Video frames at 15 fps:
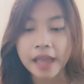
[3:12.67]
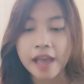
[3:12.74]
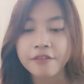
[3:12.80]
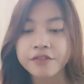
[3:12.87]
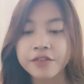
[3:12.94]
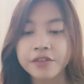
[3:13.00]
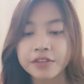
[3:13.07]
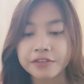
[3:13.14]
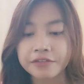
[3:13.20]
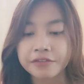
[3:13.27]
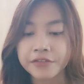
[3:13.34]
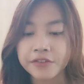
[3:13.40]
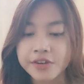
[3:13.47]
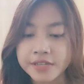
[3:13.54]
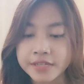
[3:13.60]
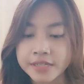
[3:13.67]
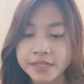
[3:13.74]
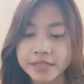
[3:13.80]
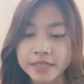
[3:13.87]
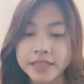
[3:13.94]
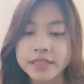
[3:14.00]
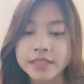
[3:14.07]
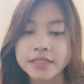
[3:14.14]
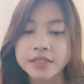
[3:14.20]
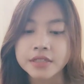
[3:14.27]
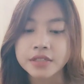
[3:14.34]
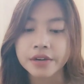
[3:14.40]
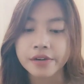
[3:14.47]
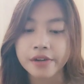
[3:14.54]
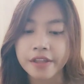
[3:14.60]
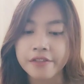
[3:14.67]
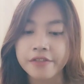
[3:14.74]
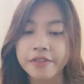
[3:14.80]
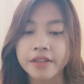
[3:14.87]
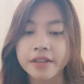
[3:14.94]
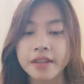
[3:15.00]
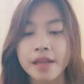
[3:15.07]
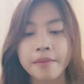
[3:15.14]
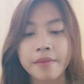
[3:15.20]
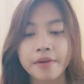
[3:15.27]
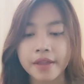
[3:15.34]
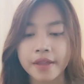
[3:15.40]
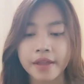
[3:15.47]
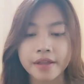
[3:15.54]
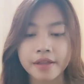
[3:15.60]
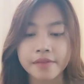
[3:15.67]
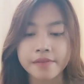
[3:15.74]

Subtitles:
after the first settlers arrived in America.